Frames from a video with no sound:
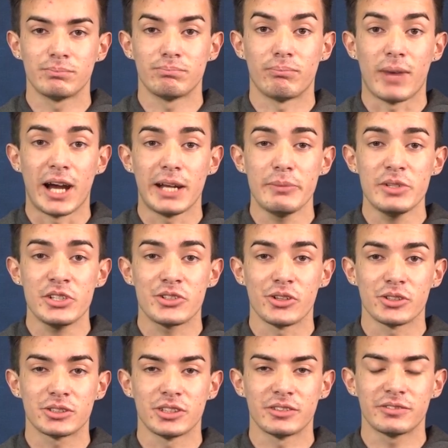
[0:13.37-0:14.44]
My name is
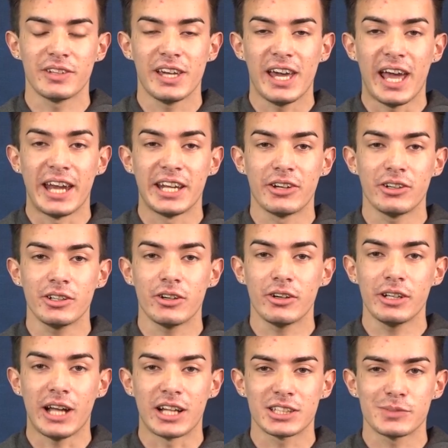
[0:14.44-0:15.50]
Joseph, and here are your
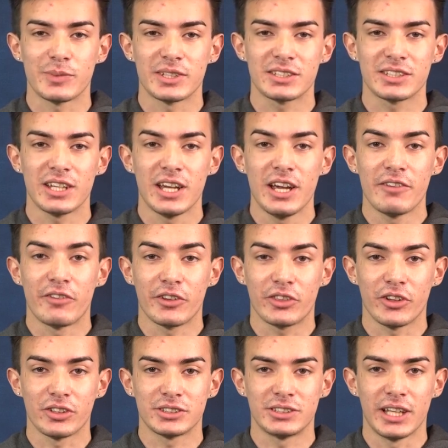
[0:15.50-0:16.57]
announcements for
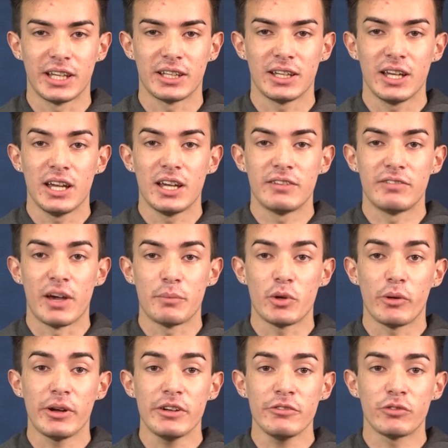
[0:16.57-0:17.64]
Thursday,
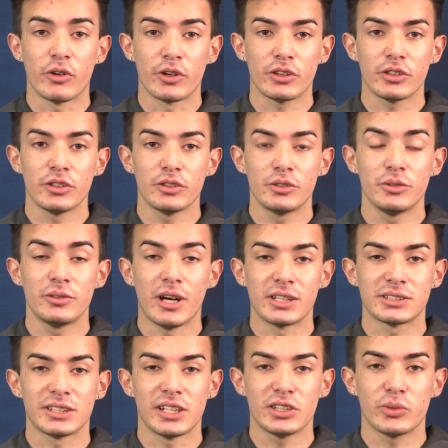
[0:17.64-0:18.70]
February 4th,
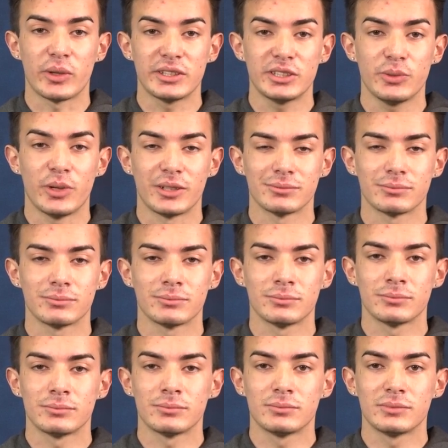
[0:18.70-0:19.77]
2021.
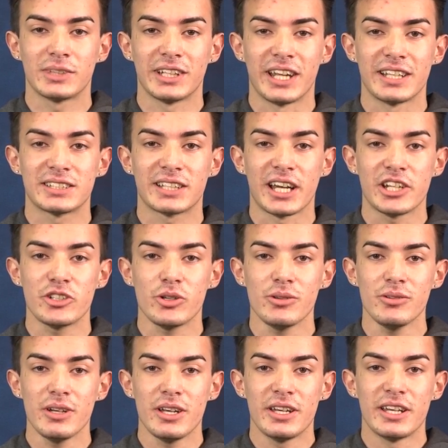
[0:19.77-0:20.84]
Today's
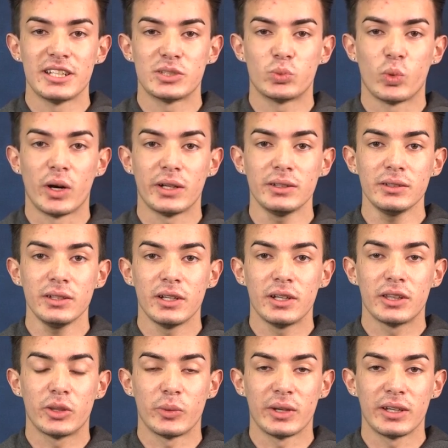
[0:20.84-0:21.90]
schedule is 1,
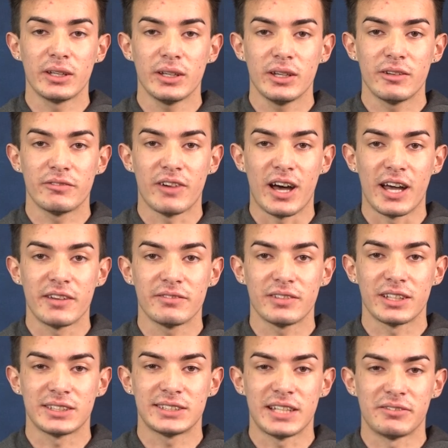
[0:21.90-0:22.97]
3, 5,
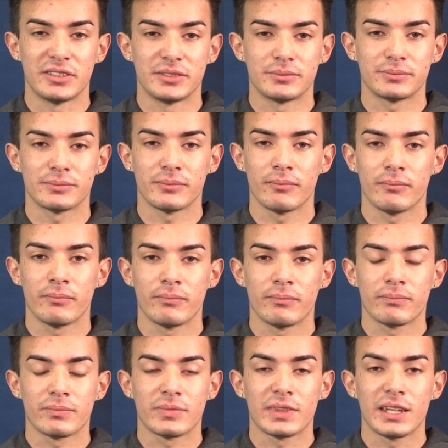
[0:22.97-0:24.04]
and 7.
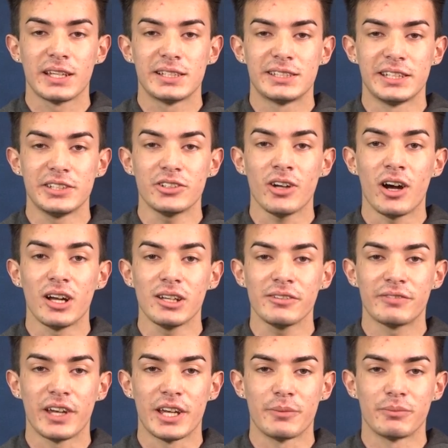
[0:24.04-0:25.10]
Senior Hall of
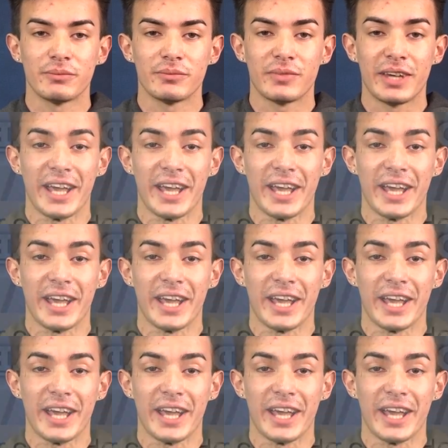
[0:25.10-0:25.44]
Fame.